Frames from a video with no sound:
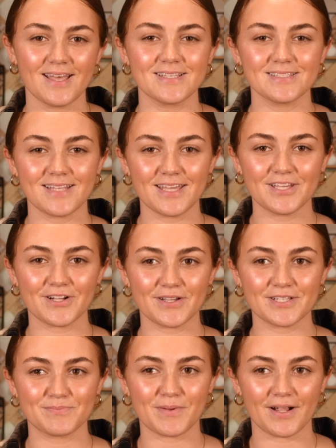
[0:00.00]
Stay
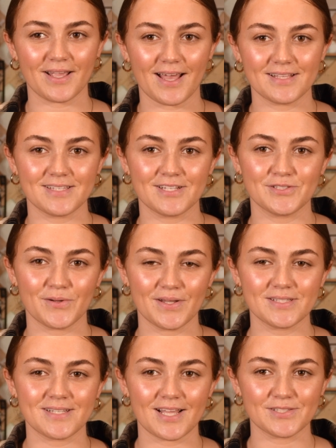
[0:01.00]
curious, Bearcats, and join
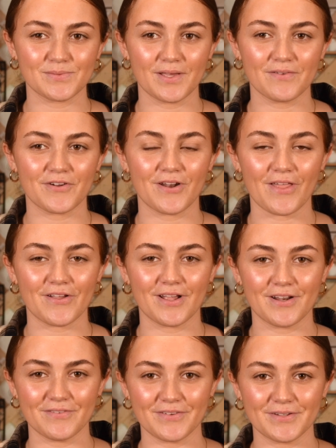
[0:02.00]
us next week for another
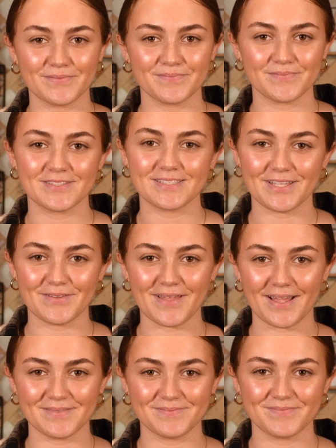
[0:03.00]
interview. See you
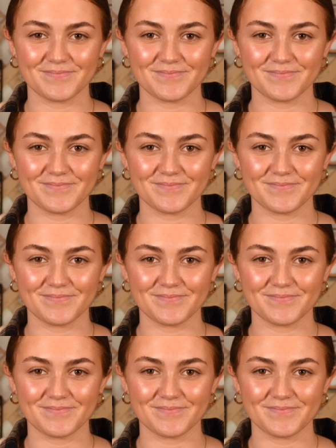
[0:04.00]
then.